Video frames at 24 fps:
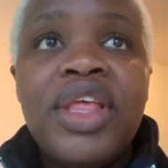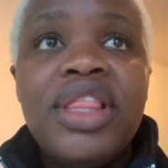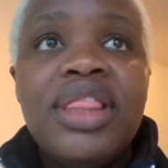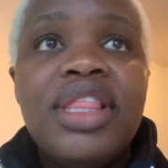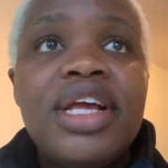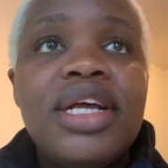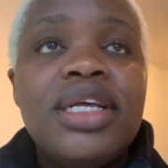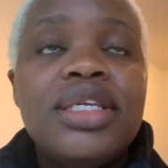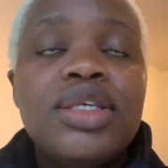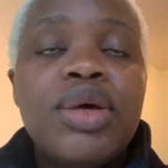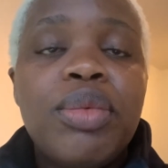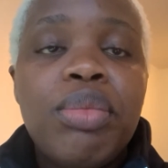
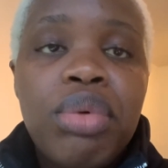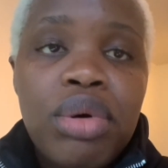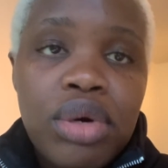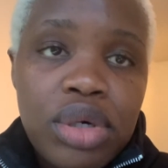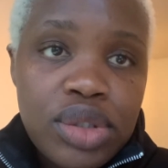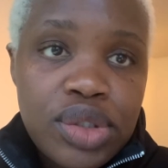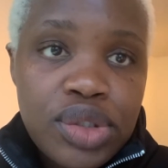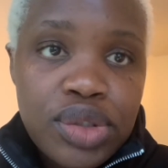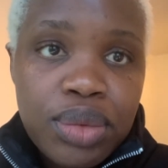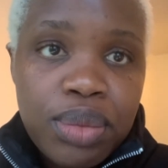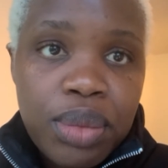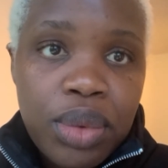things are
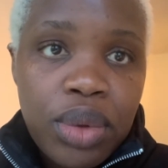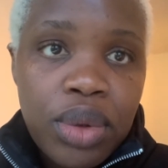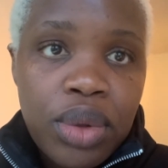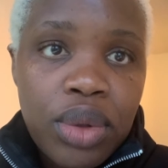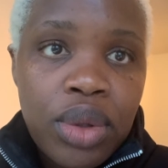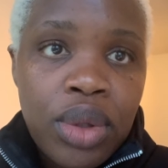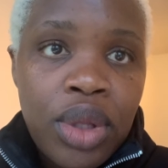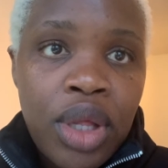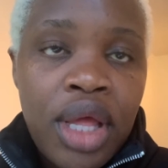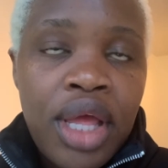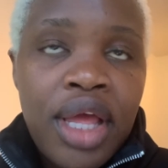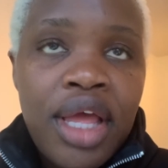
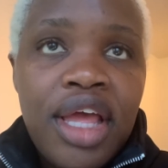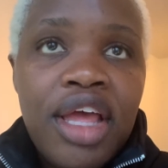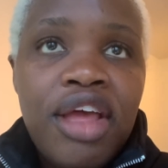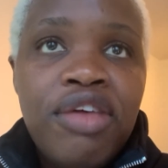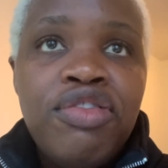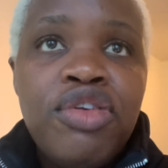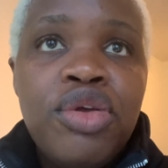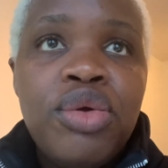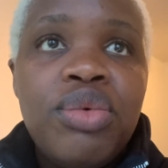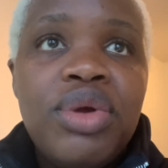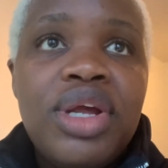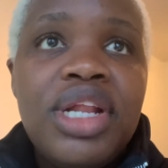possible
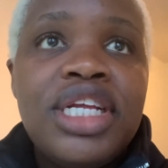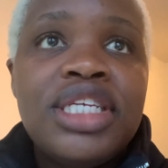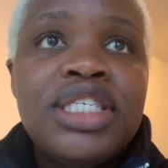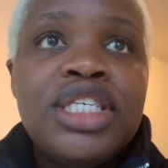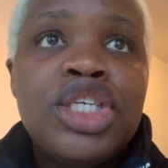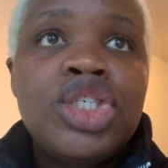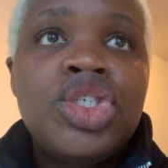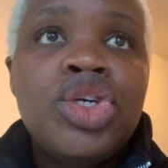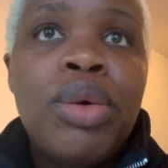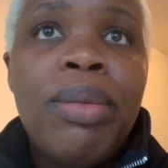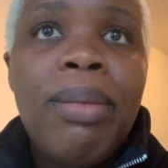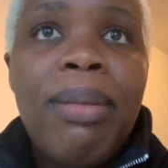if you really
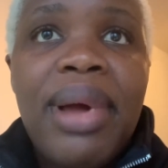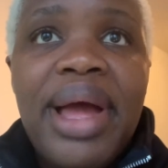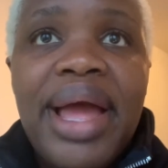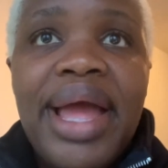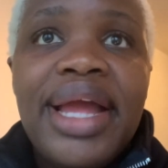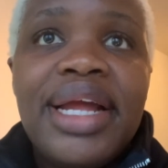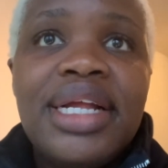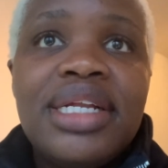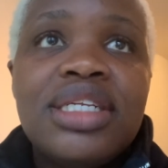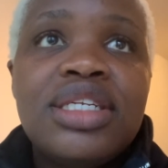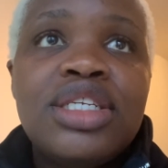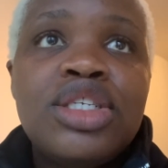set your
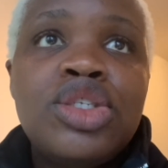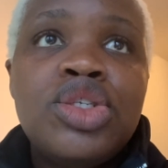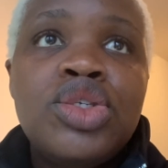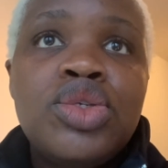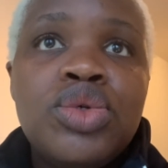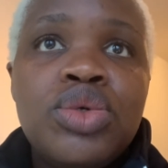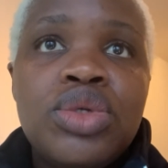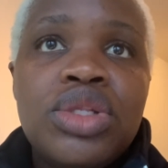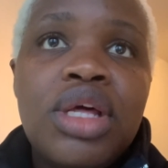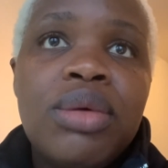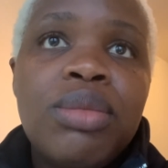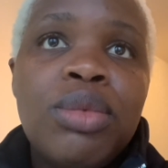mind
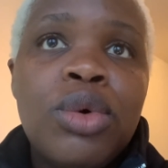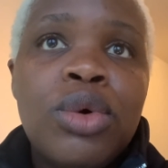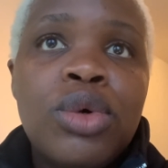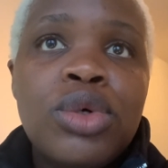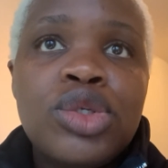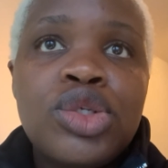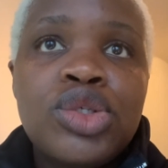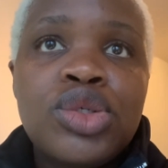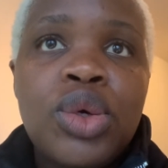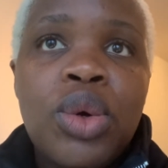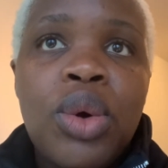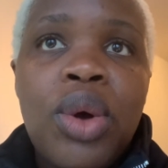to them
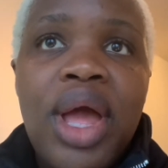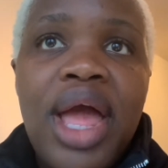also.